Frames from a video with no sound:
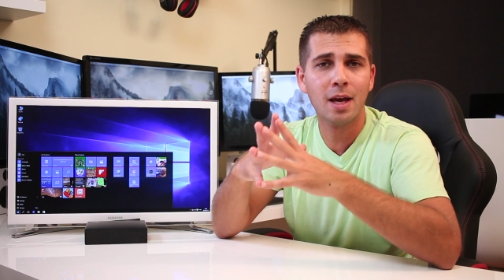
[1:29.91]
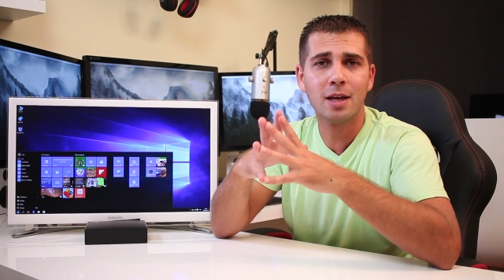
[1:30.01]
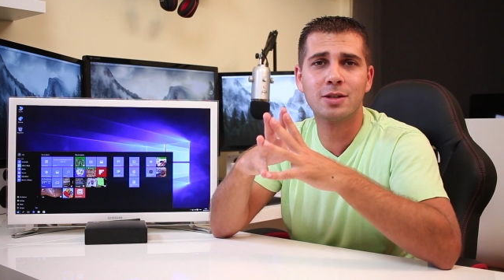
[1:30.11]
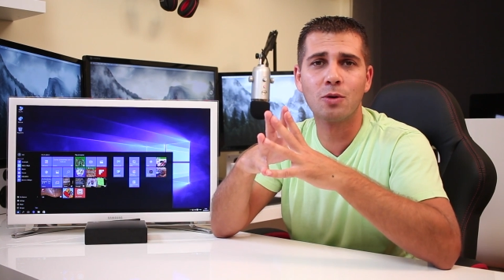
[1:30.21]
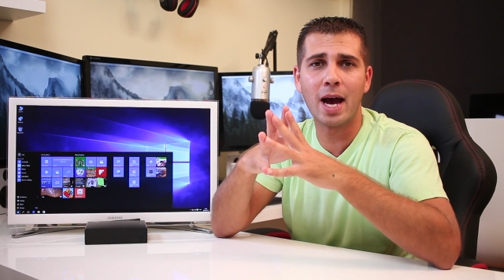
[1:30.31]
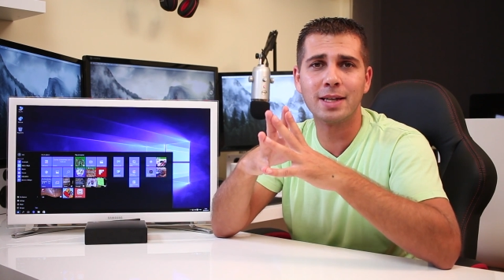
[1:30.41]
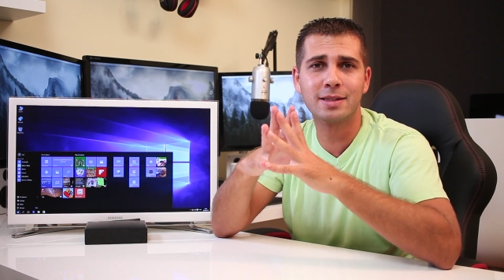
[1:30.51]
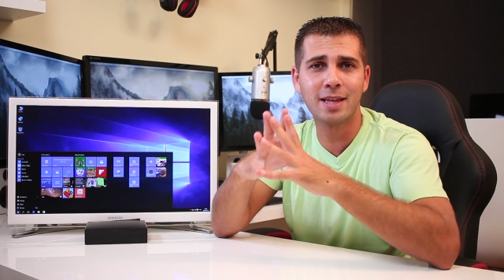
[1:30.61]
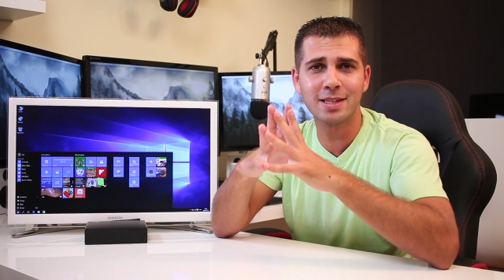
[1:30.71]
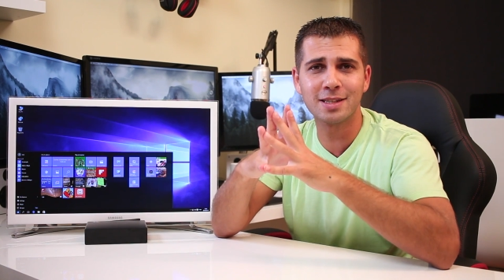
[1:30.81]
So
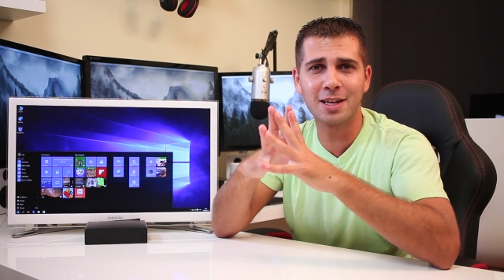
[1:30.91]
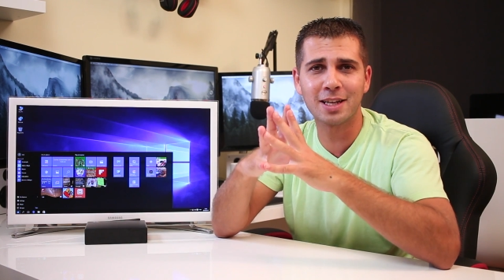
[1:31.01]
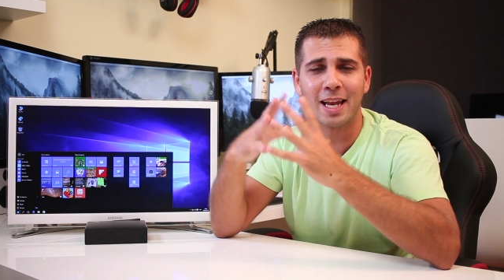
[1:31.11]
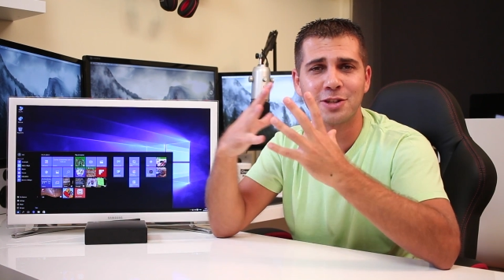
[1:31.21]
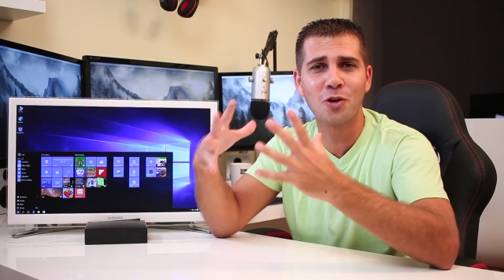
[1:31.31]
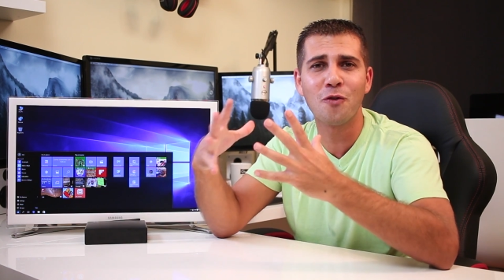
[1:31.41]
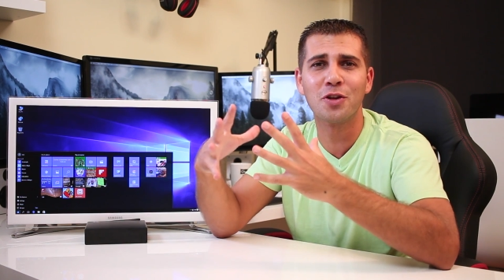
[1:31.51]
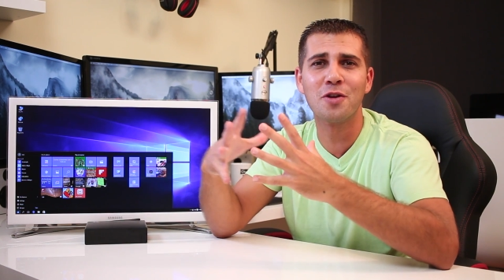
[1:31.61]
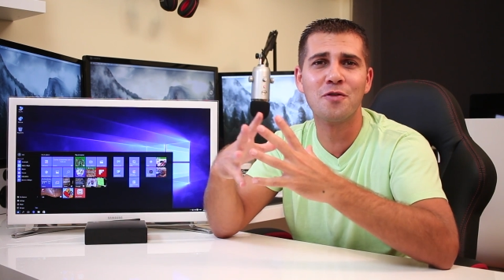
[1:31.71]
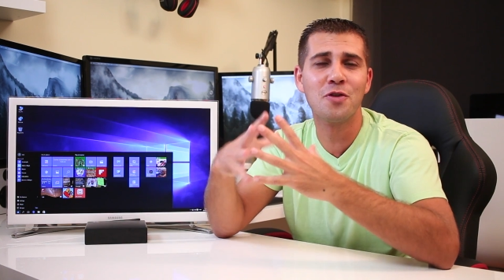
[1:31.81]
guys, this is it. Let's go
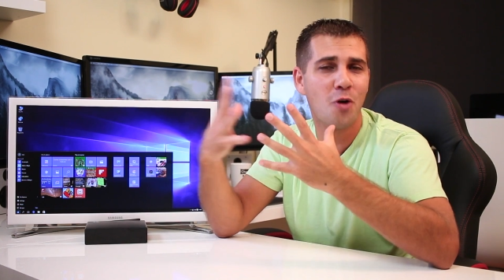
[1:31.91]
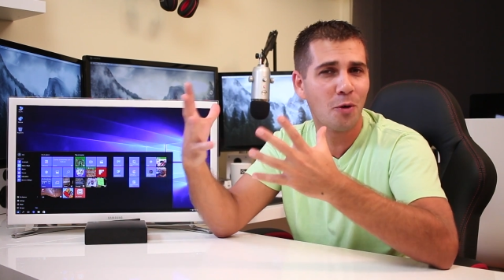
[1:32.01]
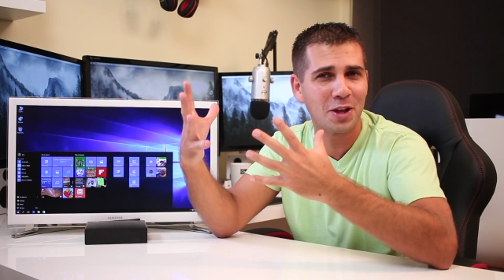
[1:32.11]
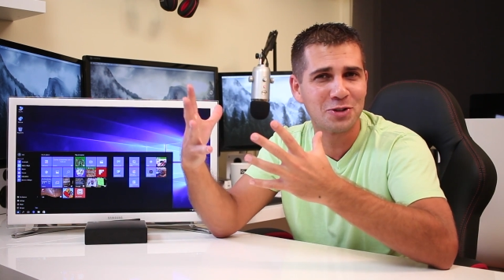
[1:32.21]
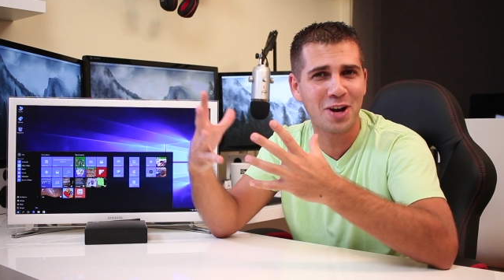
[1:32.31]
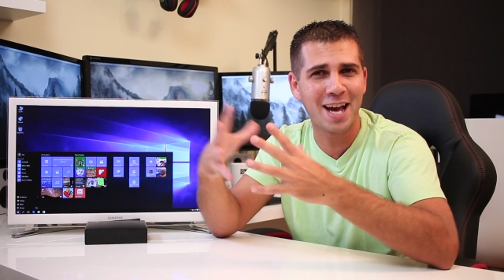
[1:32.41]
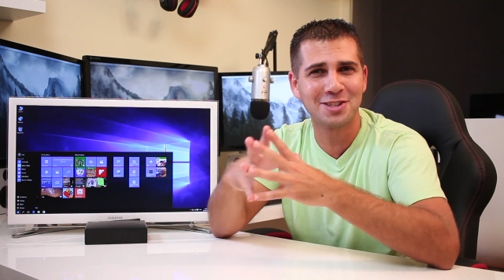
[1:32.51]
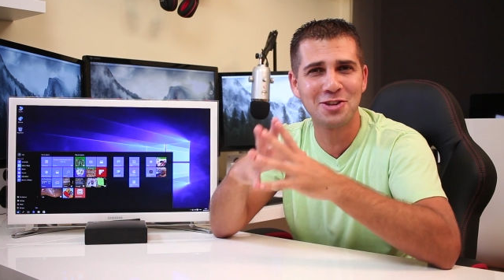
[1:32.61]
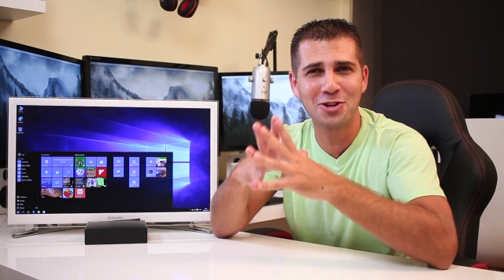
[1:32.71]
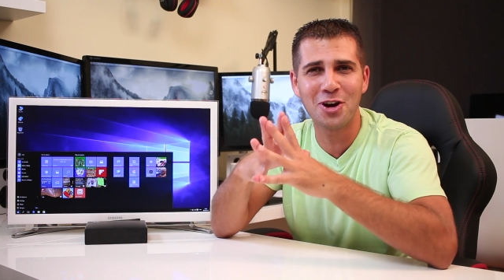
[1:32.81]
for the review. Hope that you guys
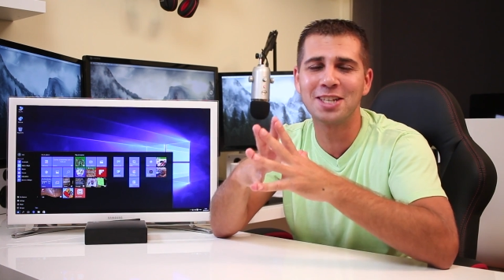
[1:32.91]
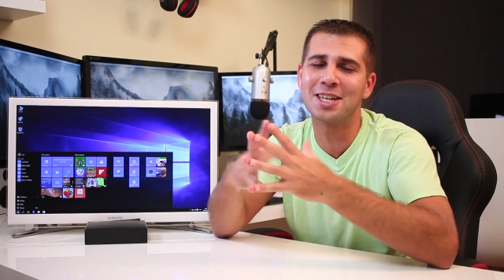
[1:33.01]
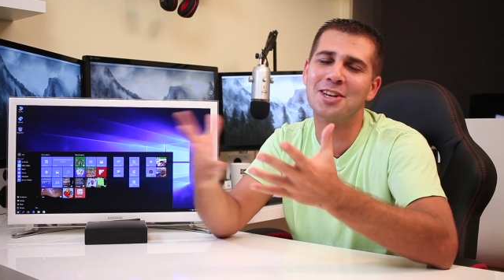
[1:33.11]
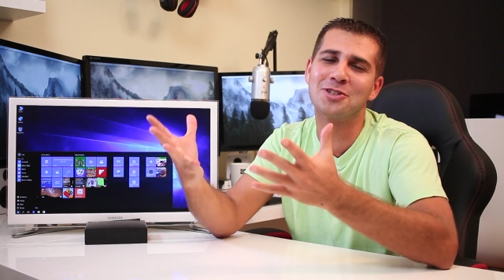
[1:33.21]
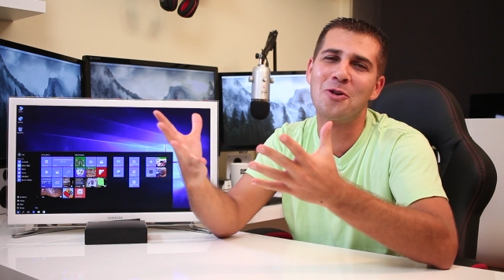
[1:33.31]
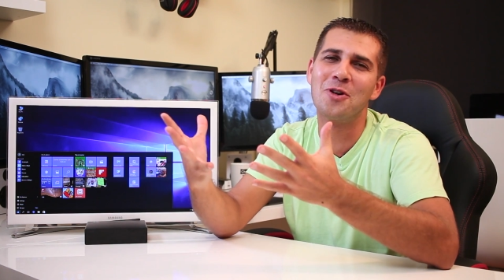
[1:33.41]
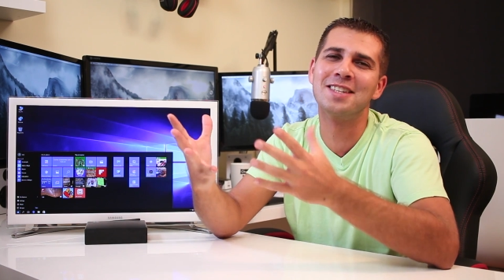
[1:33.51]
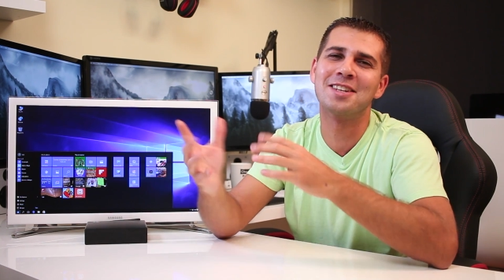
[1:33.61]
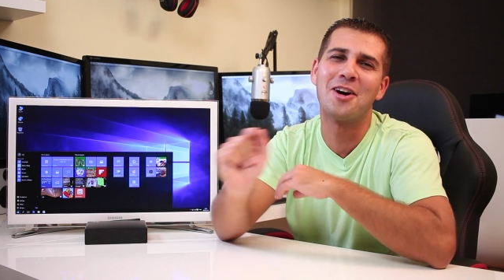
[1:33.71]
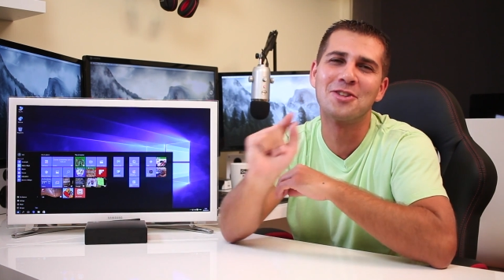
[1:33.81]
enjoy it. And as
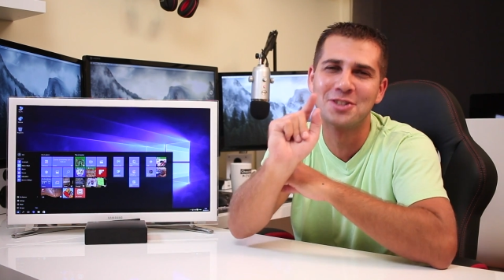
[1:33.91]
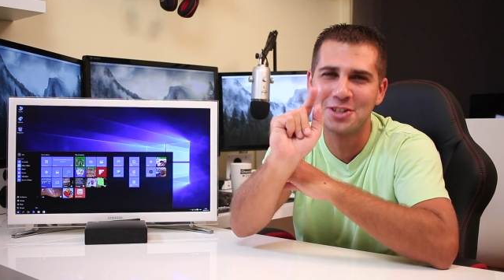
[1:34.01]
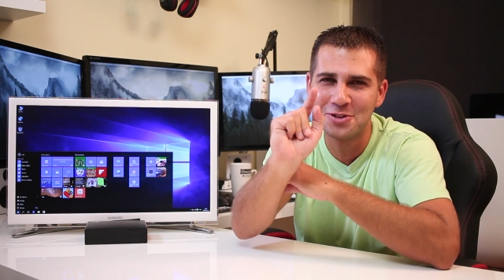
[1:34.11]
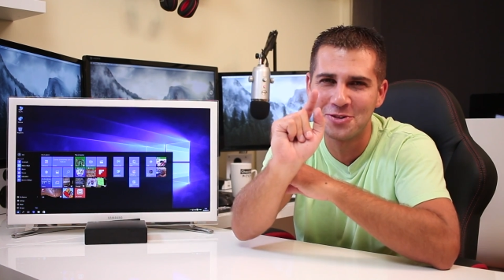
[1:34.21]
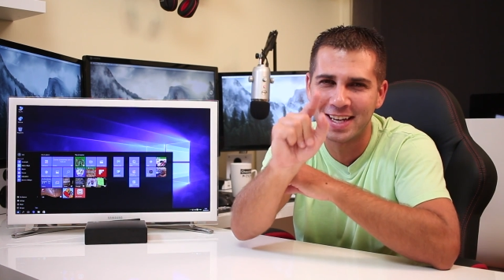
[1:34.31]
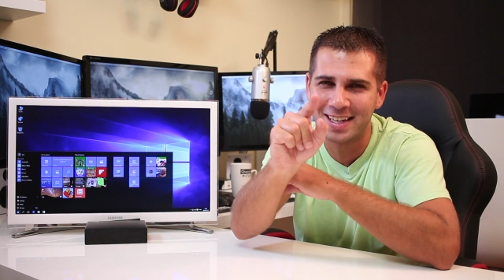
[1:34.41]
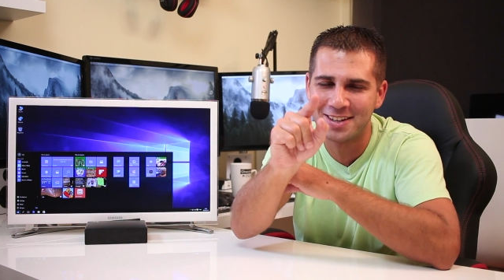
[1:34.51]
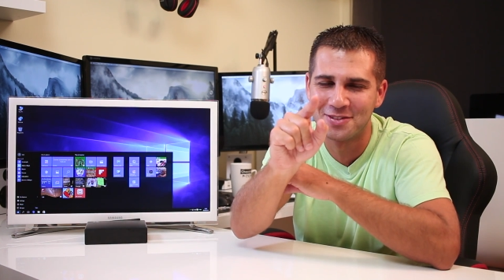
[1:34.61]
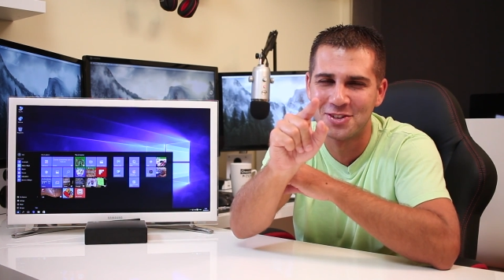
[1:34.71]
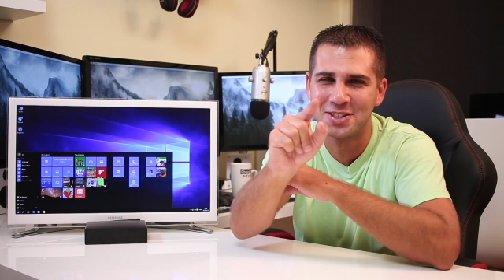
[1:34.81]
always, I'll see you in
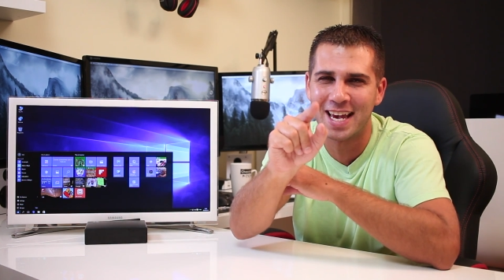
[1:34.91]
a few